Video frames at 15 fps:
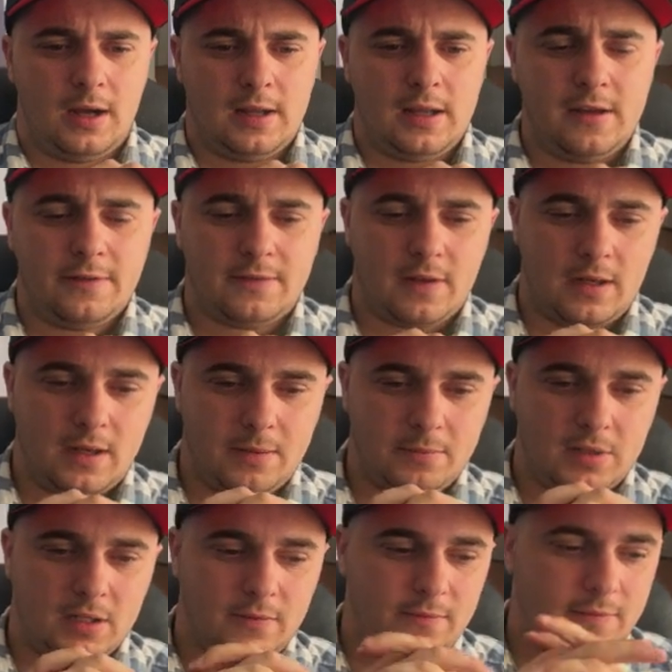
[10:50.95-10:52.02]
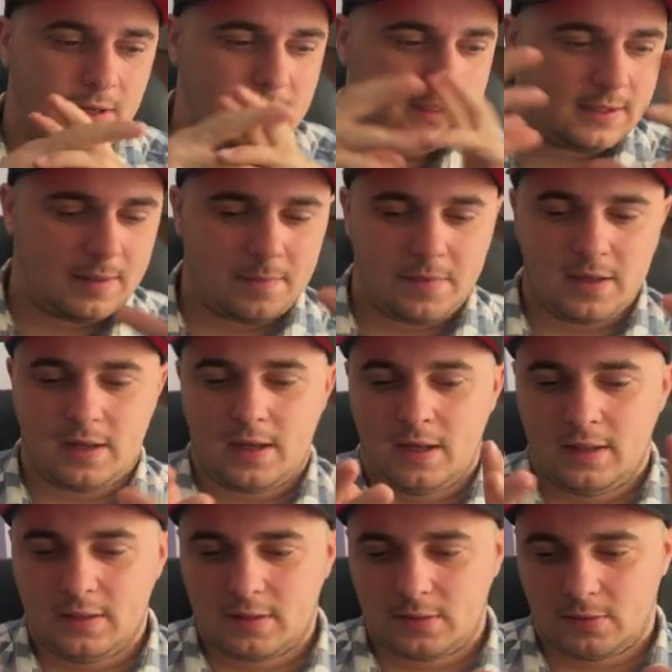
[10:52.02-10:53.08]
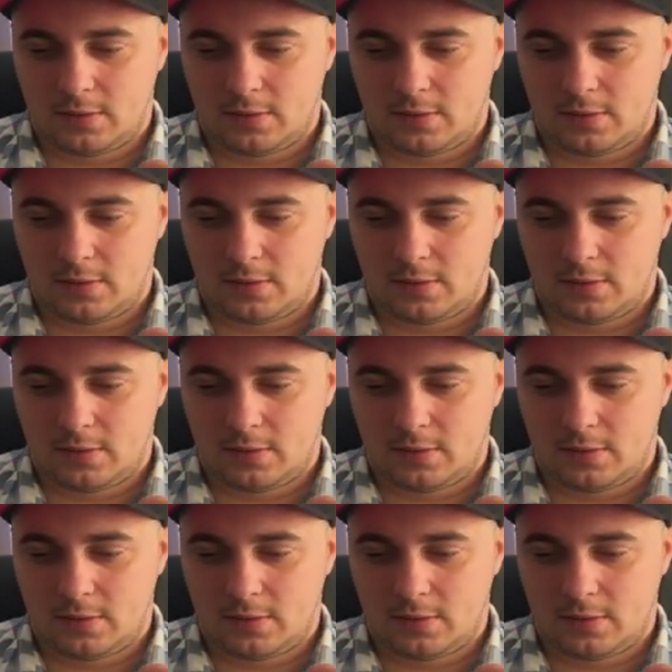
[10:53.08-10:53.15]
If I'm gonna find something else,